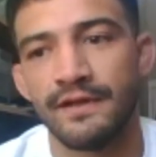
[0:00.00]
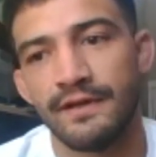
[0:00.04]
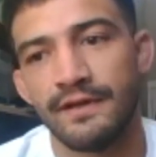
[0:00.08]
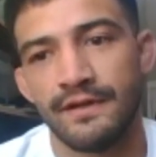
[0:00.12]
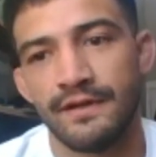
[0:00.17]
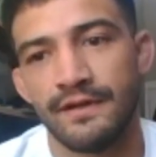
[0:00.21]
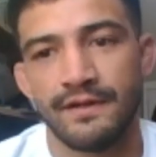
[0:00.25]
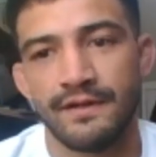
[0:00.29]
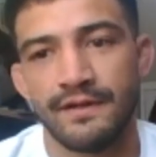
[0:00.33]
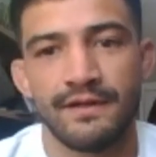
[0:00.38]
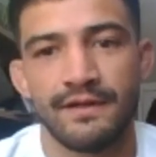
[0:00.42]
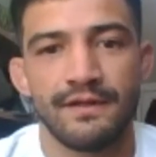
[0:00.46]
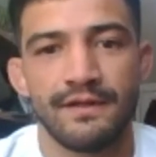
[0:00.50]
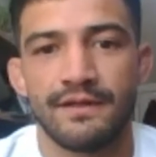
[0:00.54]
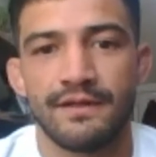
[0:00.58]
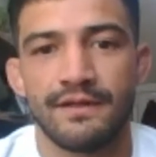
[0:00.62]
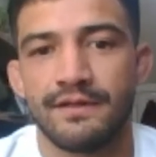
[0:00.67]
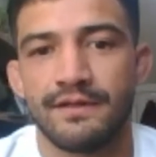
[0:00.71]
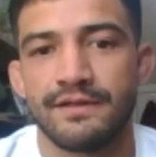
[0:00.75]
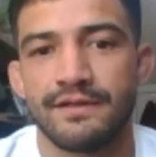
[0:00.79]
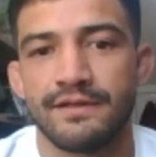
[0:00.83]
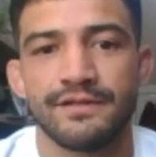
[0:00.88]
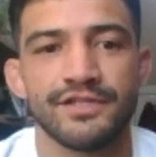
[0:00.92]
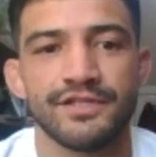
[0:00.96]
just
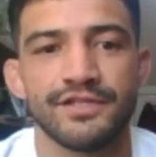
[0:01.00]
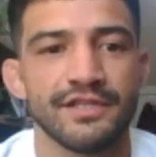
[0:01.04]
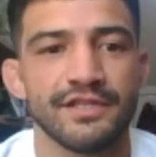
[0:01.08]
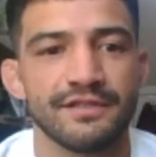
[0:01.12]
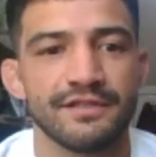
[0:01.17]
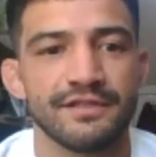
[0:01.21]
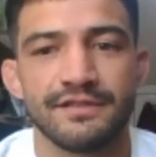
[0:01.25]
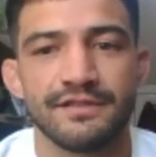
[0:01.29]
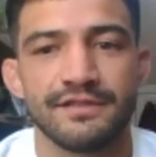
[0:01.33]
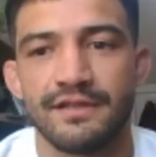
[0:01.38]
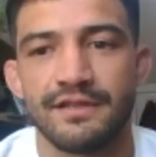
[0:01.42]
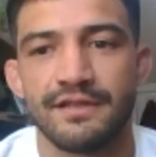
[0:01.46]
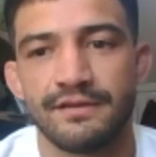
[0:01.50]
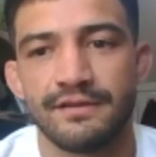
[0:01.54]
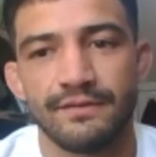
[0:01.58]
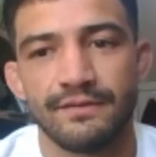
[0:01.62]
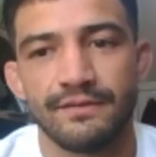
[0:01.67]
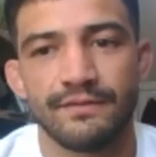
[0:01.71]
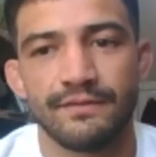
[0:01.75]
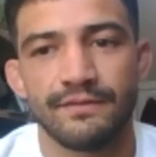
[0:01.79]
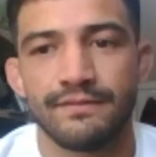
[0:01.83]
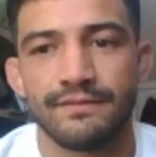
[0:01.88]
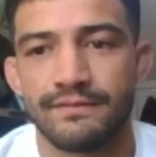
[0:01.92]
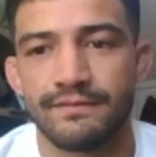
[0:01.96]

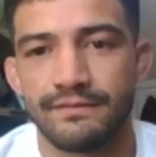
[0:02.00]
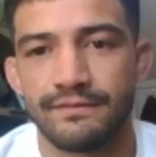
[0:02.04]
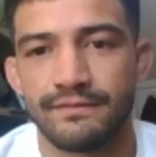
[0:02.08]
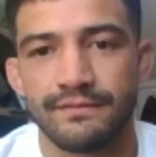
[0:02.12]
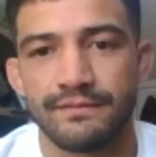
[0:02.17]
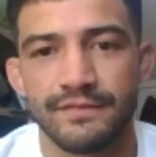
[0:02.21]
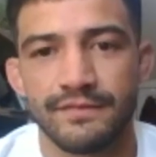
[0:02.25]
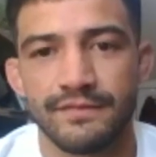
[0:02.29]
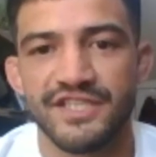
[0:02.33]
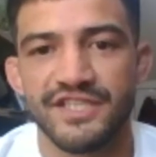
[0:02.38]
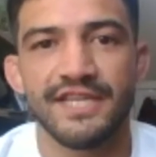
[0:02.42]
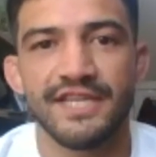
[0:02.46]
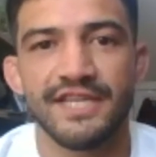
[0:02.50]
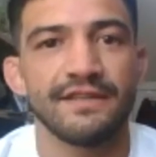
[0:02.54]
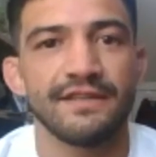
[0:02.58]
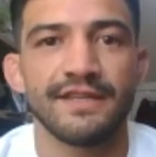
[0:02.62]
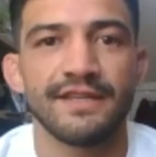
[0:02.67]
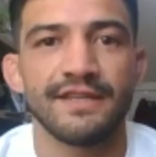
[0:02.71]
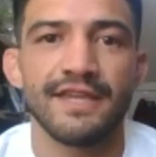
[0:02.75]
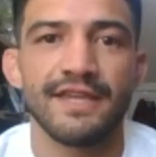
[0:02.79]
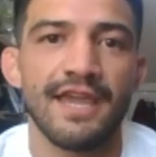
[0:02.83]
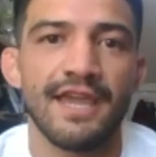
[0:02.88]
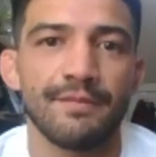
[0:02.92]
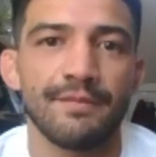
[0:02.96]
seeing the game because it
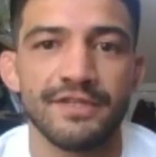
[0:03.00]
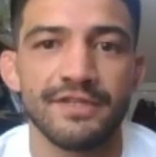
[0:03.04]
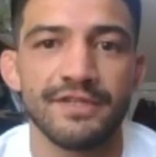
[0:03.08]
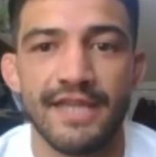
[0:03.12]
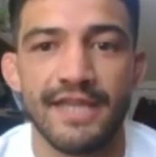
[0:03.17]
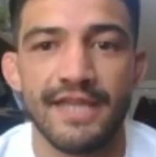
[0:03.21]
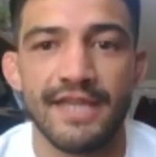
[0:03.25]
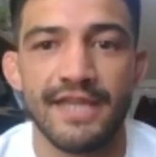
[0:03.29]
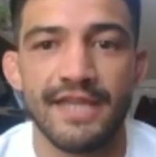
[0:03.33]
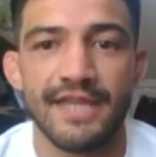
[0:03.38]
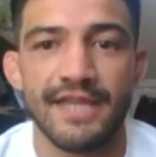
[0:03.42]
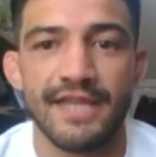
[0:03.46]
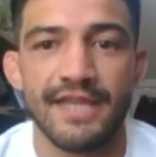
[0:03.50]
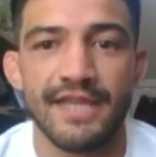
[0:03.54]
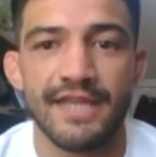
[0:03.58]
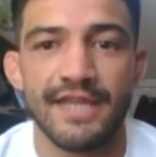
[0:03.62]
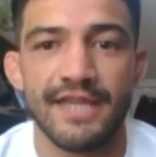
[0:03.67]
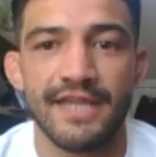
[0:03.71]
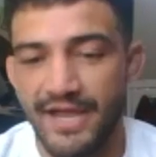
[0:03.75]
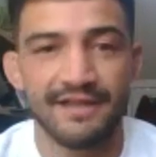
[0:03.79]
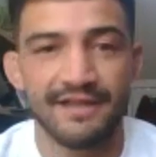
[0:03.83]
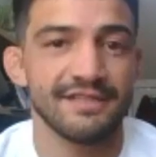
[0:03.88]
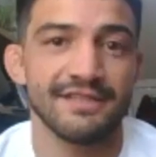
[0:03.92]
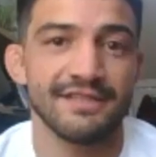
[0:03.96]
passes the time by
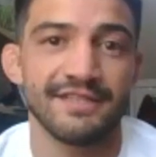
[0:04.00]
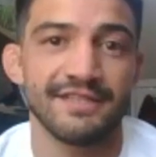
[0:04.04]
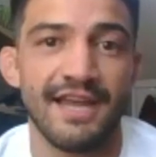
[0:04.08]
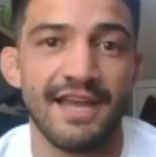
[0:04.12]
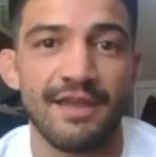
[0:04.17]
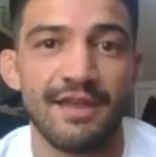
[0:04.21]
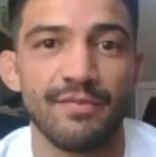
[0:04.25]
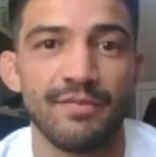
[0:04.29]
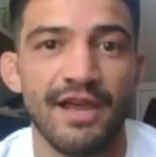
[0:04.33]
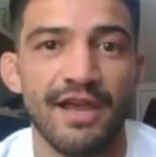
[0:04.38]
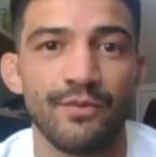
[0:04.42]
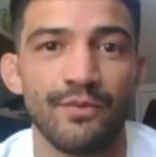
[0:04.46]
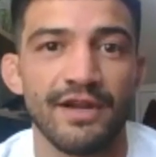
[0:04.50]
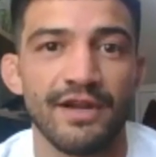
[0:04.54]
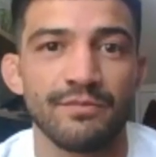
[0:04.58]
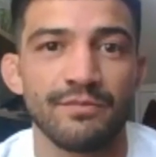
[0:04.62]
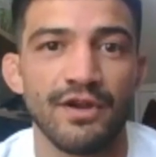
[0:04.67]
when I'm running and I'm